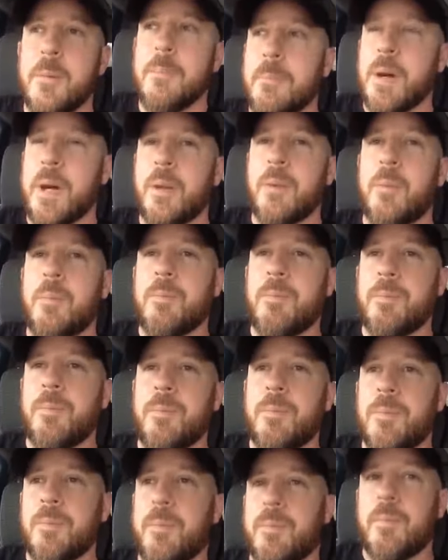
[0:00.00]
But
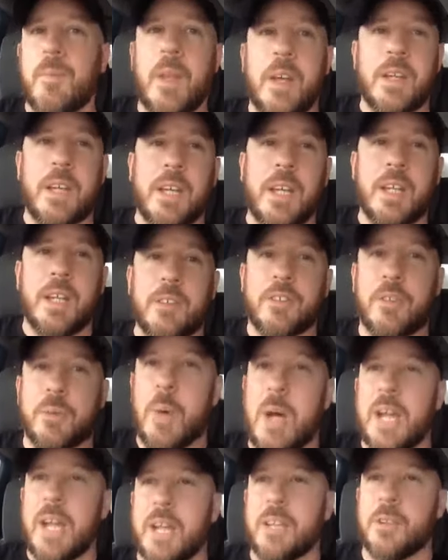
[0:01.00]
again, this
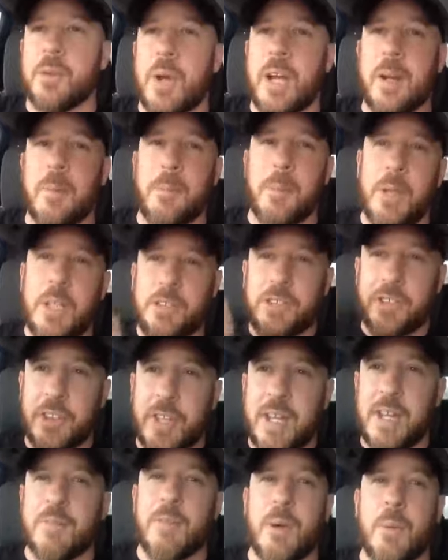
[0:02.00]
is why I try to preach
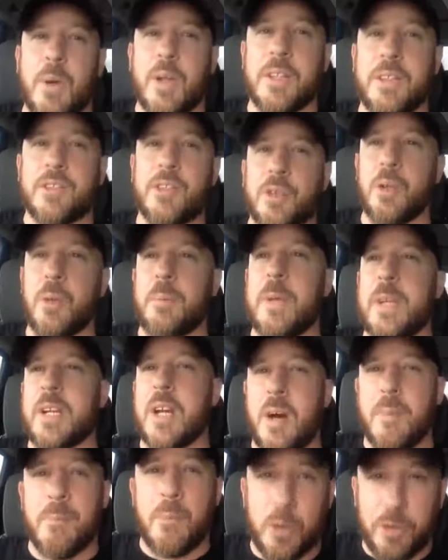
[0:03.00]
to everyone to
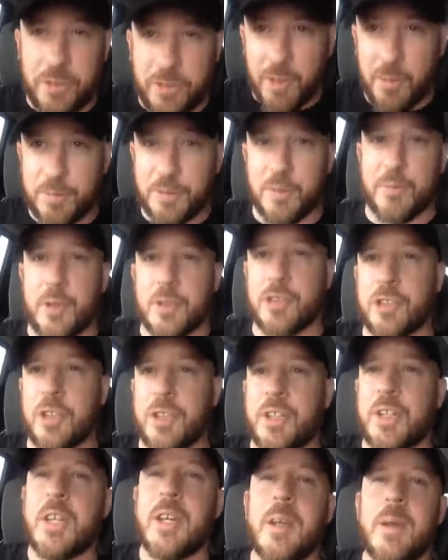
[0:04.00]
become more self
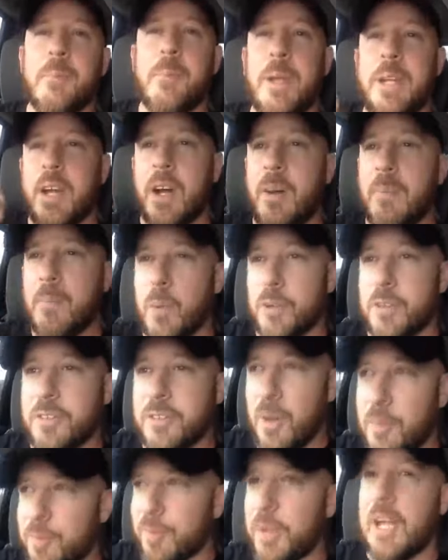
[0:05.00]
sufficient become more
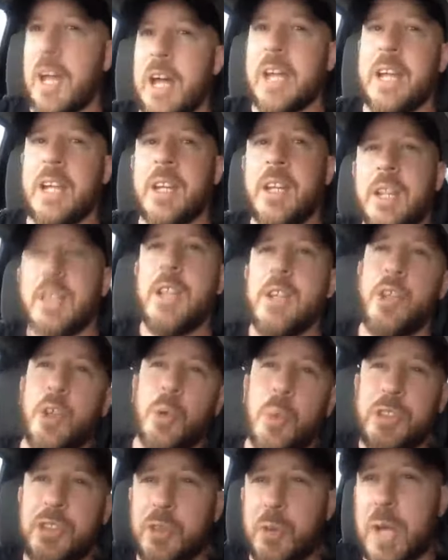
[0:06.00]
self-reliant,
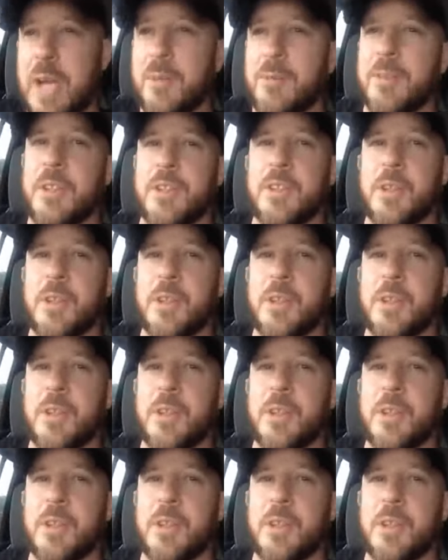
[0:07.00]
do what you have to